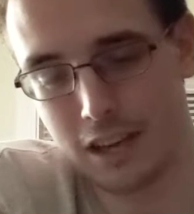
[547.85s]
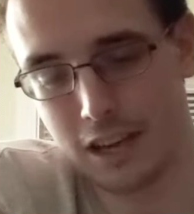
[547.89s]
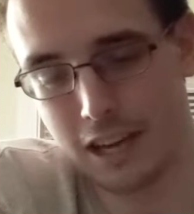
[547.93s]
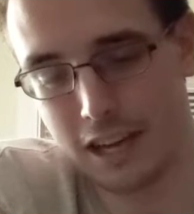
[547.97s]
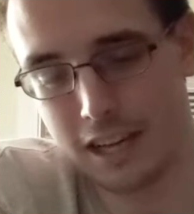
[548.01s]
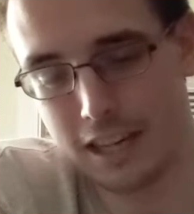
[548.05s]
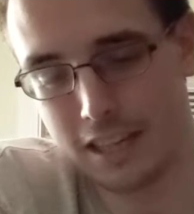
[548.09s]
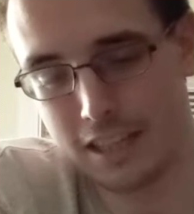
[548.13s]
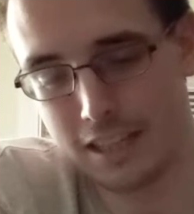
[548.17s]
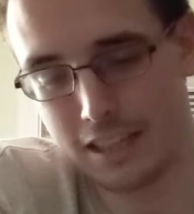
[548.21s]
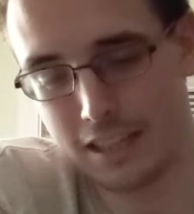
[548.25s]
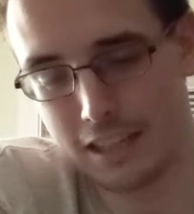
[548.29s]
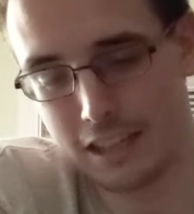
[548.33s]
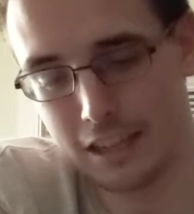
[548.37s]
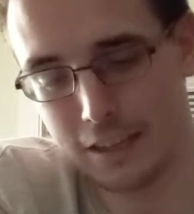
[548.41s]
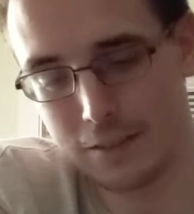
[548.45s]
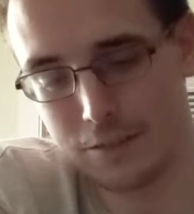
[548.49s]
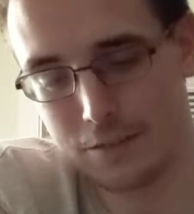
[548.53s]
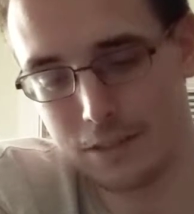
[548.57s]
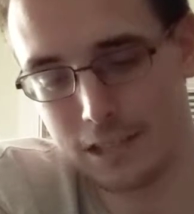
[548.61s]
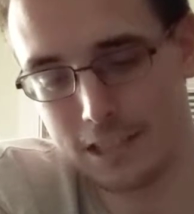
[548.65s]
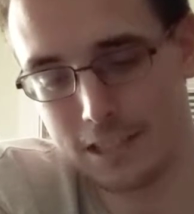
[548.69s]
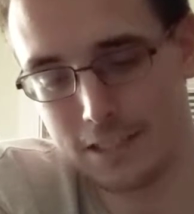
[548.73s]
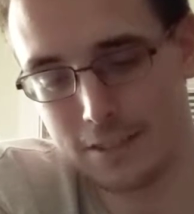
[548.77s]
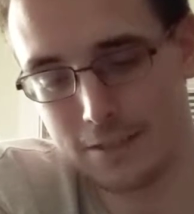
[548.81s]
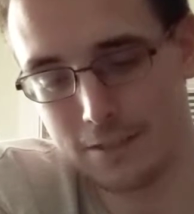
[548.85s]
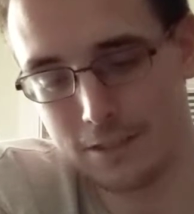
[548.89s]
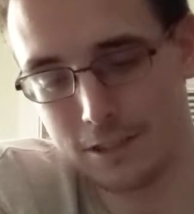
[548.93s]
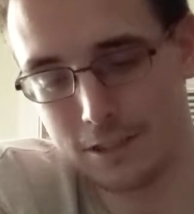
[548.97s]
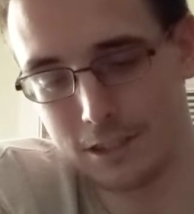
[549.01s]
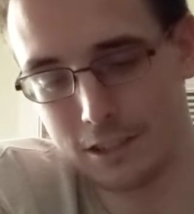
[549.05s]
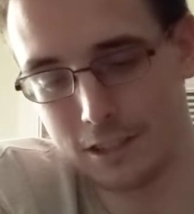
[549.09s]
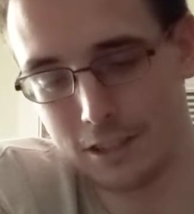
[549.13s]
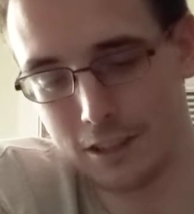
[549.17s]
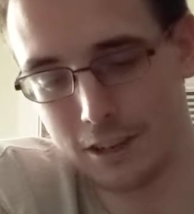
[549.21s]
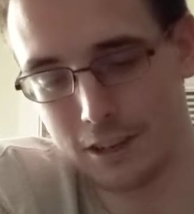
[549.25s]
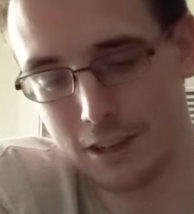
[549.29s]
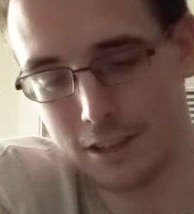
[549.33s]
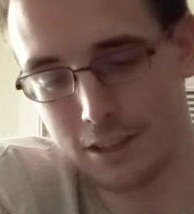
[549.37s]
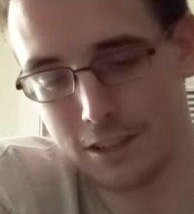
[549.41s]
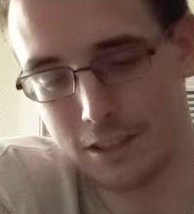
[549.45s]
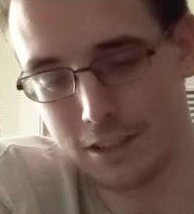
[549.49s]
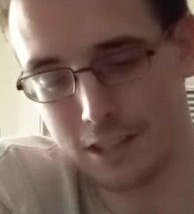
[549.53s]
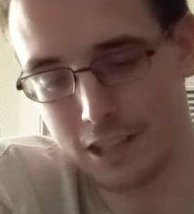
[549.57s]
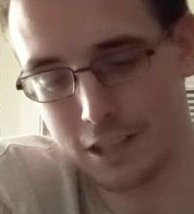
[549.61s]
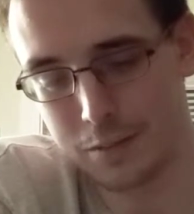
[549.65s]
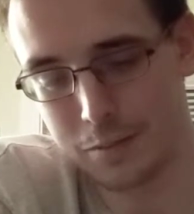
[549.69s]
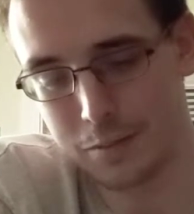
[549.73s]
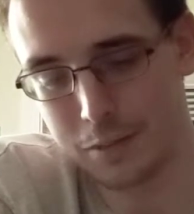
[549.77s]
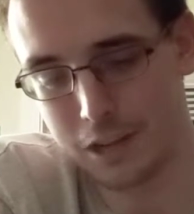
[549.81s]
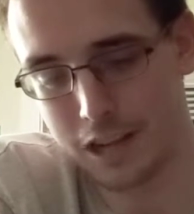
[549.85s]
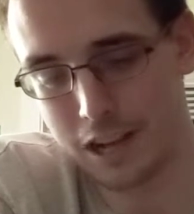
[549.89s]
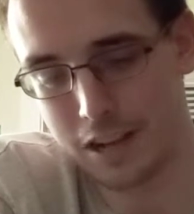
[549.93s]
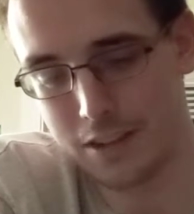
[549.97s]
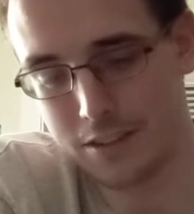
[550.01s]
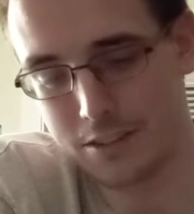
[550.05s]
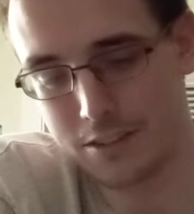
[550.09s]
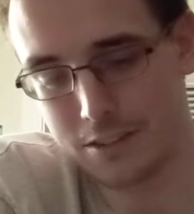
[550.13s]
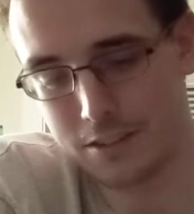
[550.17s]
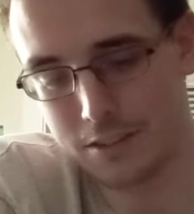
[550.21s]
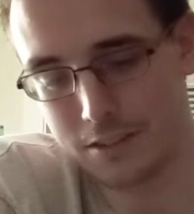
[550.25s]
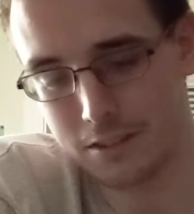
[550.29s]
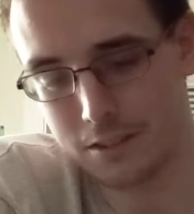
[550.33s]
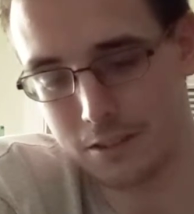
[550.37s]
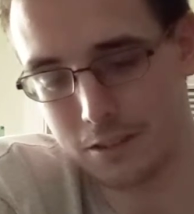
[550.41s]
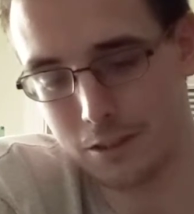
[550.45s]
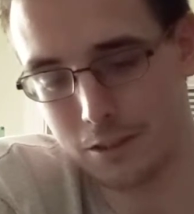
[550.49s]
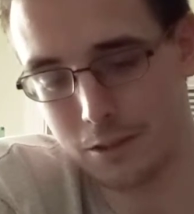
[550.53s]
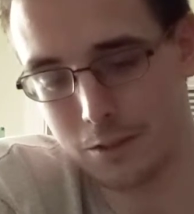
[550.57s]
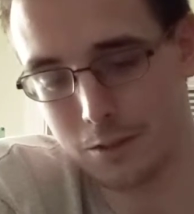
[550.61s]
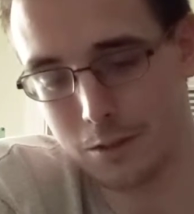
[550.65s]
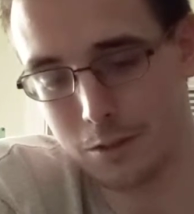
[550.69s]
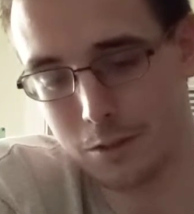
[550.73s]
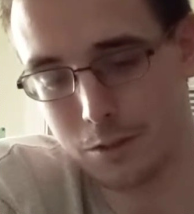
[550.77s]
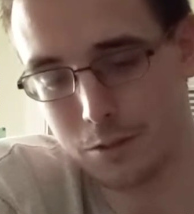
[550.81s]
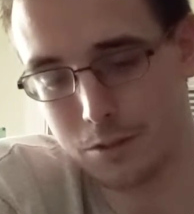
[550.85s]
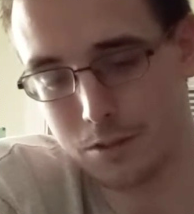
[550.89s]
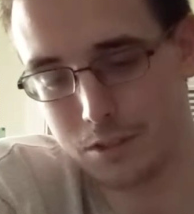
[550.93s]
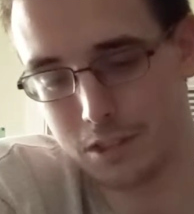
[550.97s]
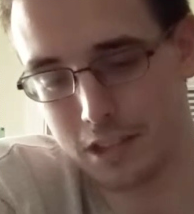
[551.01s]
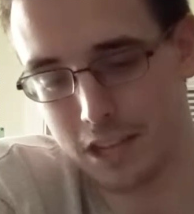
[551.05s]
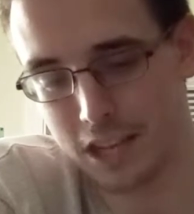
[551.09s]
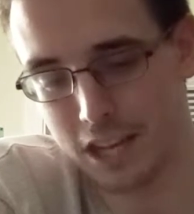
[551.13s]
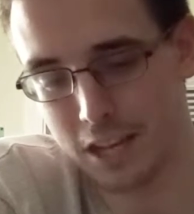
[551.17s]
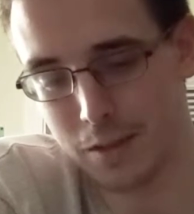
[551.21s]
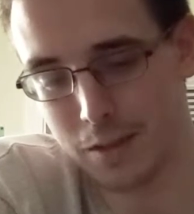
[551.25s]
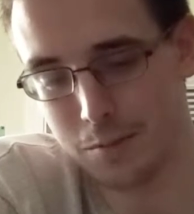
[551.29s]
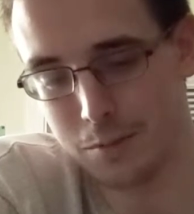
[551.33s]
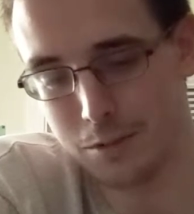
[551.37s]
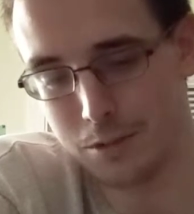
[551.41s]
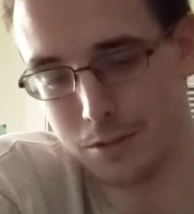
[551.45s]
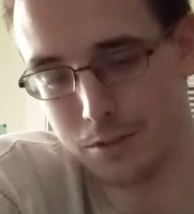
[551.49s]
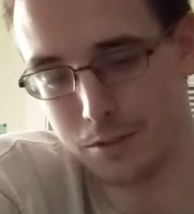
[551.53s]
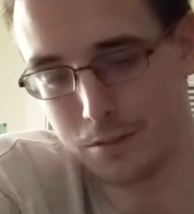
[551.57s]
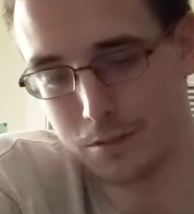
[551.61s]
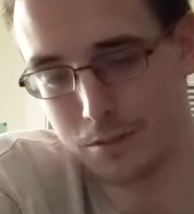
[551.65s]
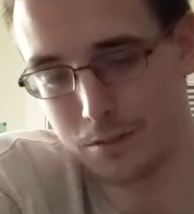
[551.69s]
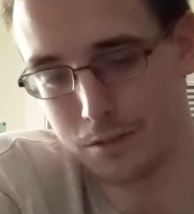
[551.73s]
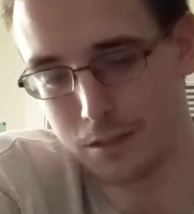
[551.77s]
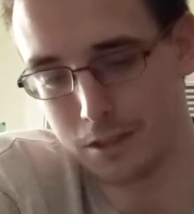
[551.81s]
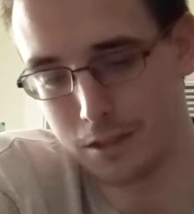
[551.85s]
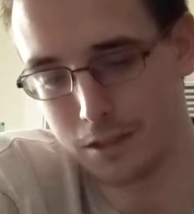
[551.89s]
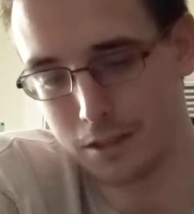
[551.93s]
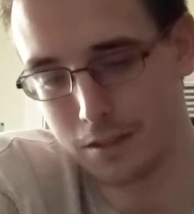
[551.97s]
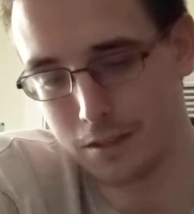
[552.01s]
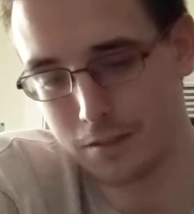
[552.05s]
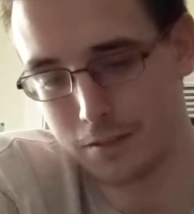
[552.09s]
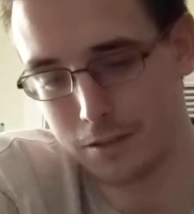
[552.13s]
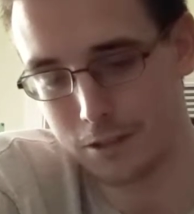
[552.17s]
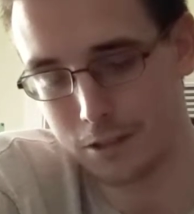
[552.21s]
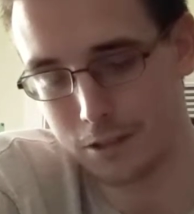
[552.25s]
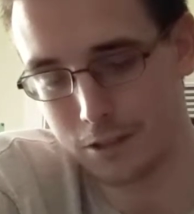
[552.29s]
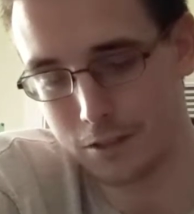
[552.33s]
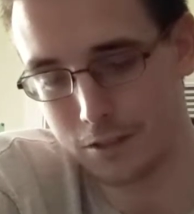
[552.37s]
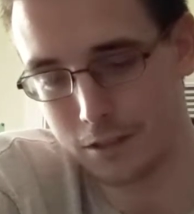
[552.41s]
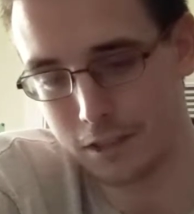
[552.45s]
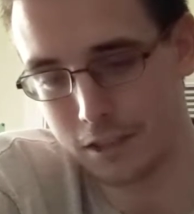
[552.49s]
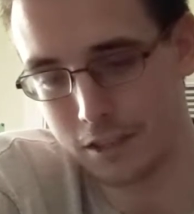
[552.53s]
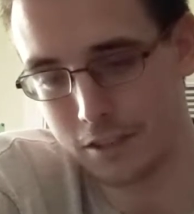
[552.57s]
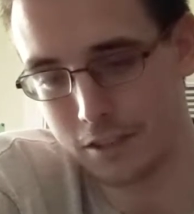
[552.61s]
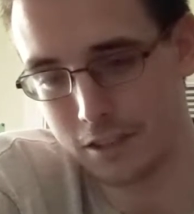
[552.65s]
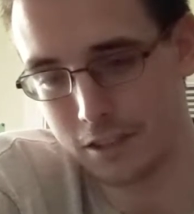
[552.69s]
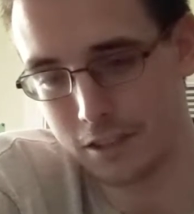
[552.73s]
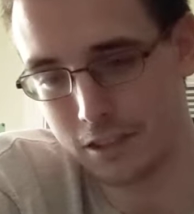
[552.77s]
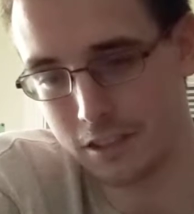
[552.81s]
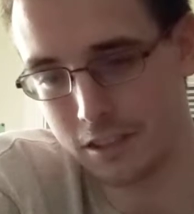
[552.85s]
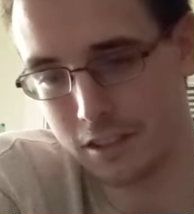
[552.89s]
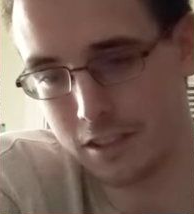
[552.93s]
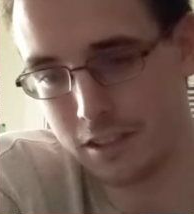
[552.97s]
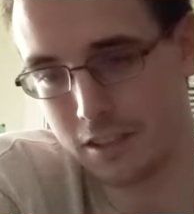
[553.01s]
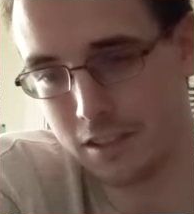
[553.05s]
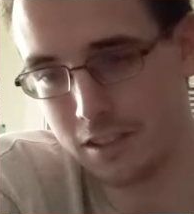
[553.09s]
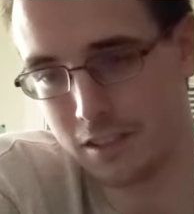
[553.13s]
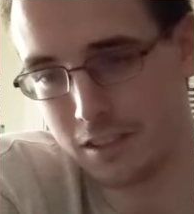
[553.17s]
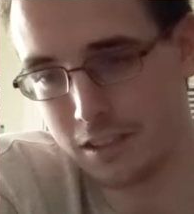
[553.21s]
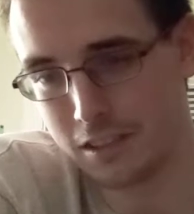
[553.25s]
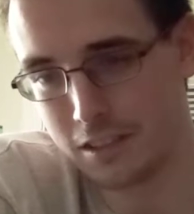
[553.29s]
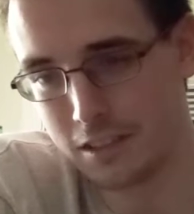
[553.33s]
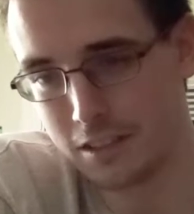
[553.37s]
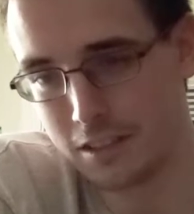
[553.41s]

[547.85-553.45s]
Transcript: I find it really hard to get past all those times of frustration,